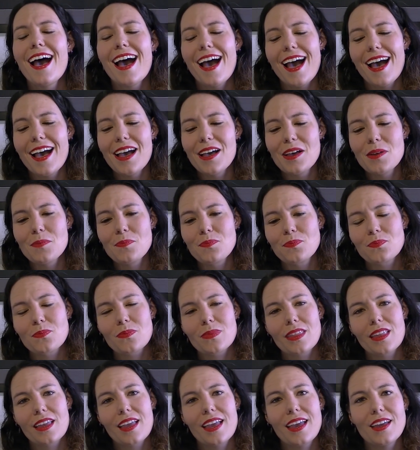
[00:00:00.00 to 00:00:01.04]
And
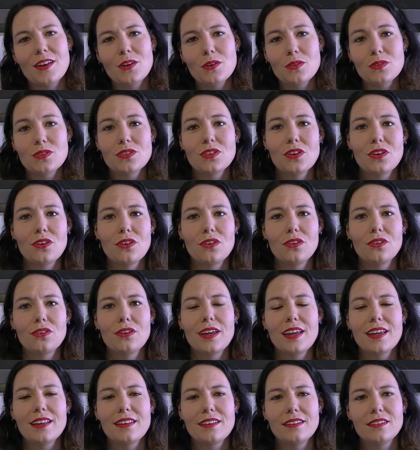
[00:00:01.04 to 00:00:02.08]
also,
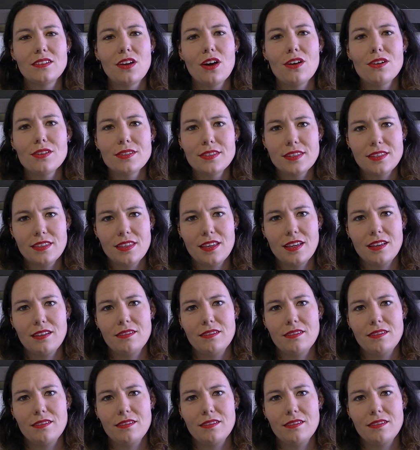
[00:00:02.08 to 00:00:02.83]
it cost